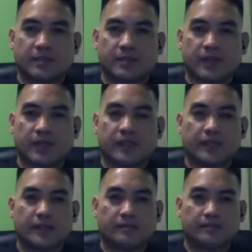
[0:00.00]

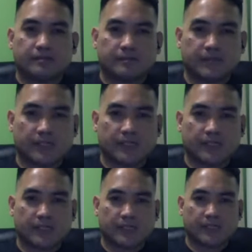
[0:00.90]
expanding on that.
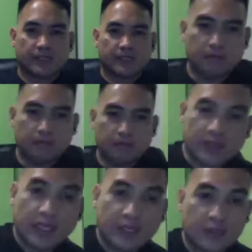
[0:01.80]
Yeah.
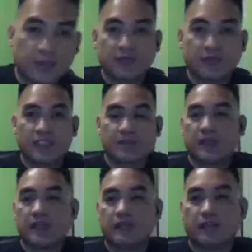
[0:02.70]
Thank you, Mike,
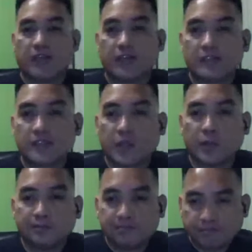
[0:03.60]
for expanding on that.
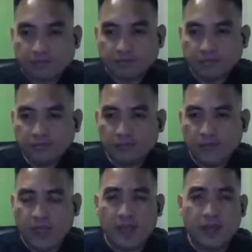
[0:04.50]
So,
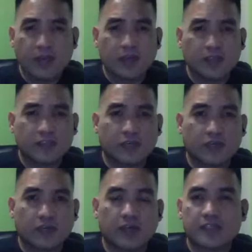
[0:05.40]
and
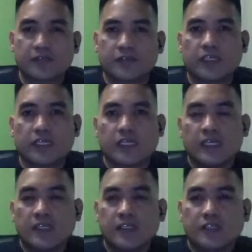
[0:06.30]
Trevor, thanks for
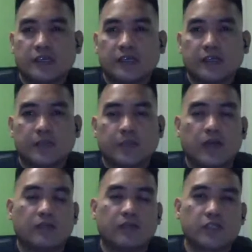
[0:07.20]
sharing that
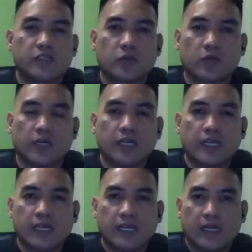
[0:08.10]
part of your story.
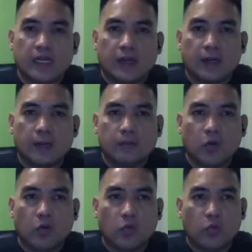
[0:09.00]

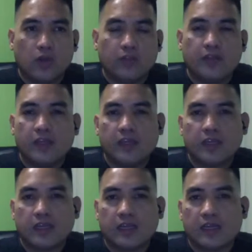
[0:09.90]
One
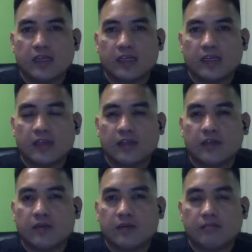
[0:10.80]
thing
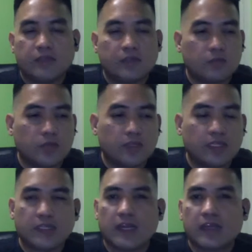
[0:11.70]

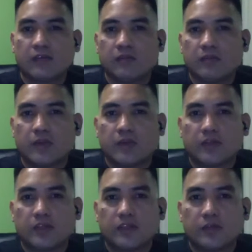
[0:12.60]
that I can remember
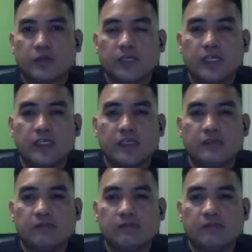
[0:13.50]
that really,